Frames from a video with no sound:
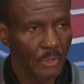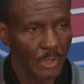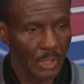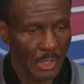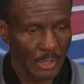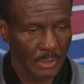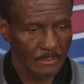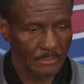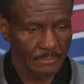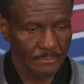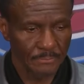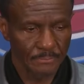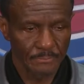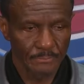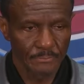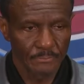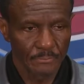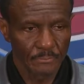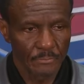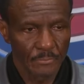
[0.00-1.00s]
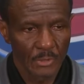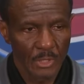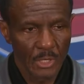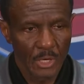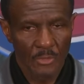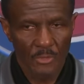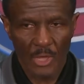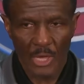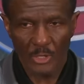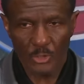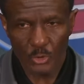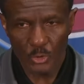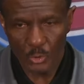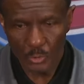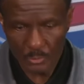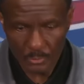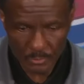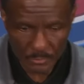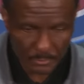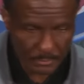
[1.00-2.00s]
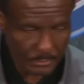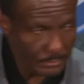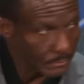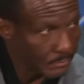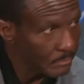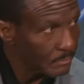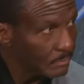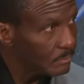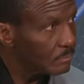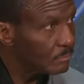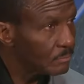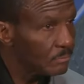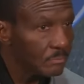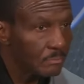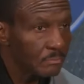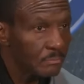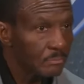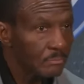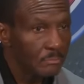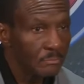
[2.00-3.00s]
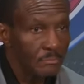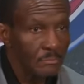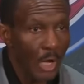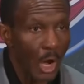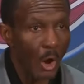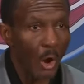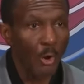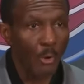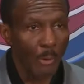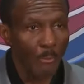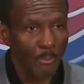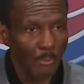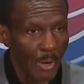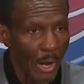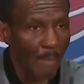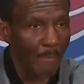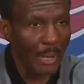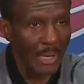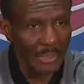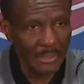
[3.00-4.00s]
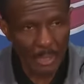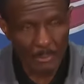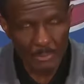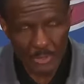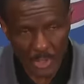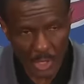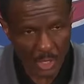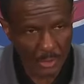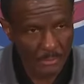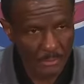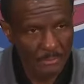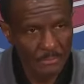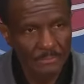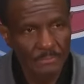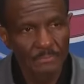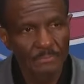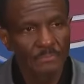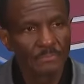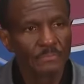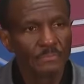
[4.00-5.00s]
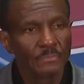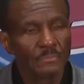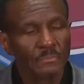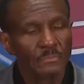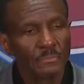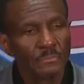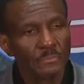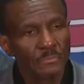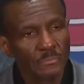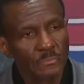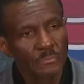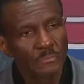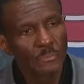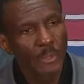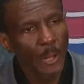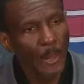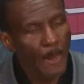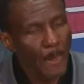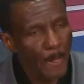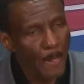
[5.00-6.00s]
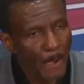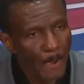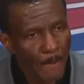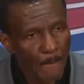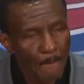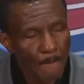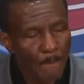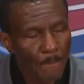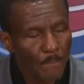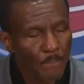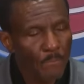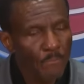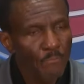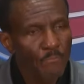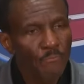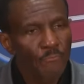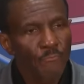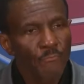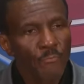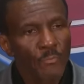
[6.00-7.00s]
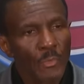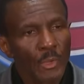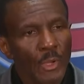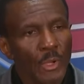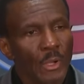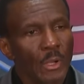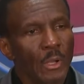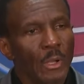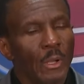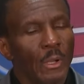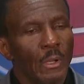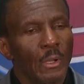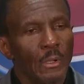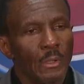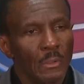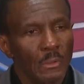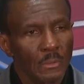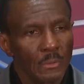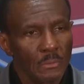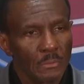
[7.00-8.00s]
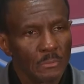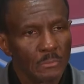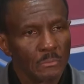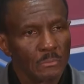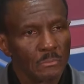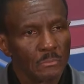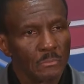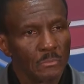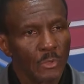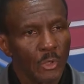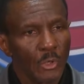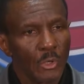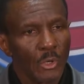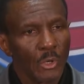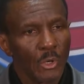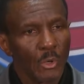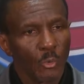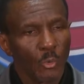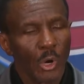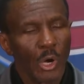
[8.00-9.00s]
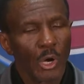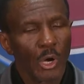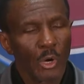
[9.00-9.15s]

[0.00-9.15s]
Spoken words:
All right. Thank you. Oh, I'm sorry. I know the road trip isn't over just yet, but how do you assess your team's performance just during